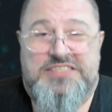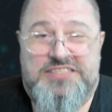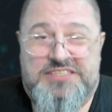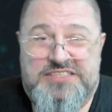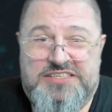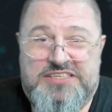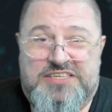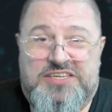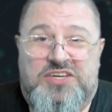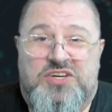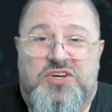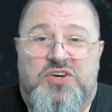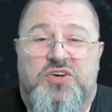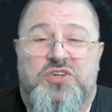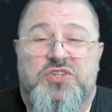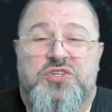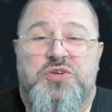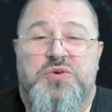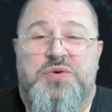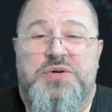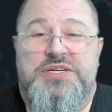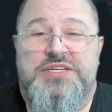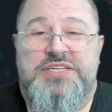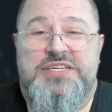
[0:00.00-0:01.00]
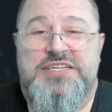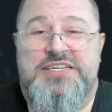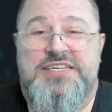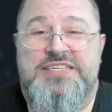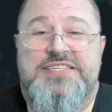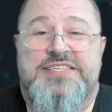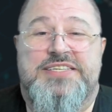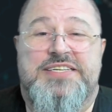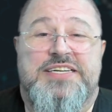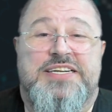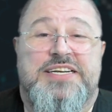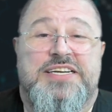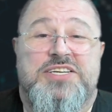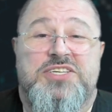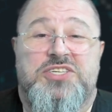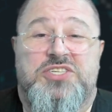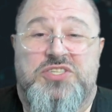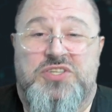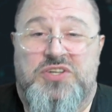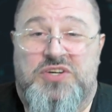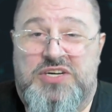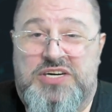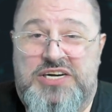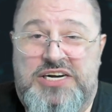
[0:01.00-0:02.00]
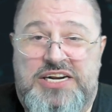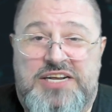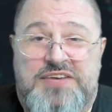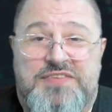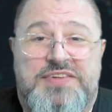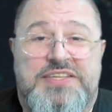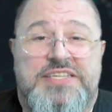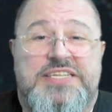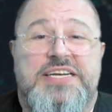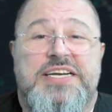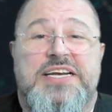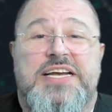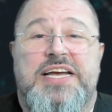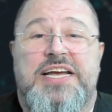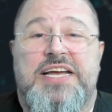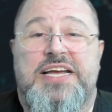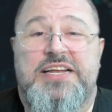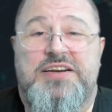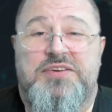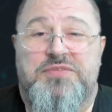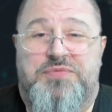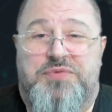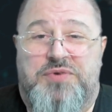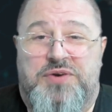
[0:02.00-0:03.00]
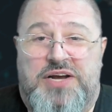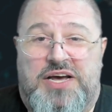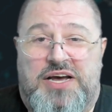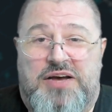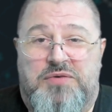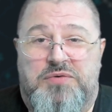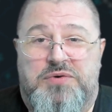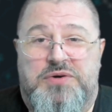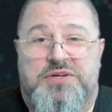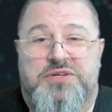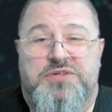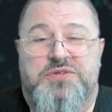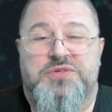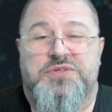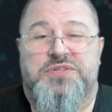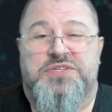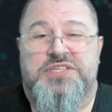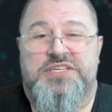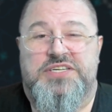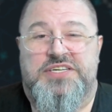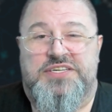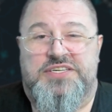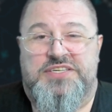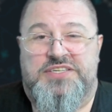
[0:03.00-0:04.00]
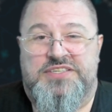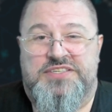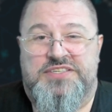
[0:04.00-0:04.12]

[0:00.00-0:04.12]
go toward the destination, leave it again for an hour to circle,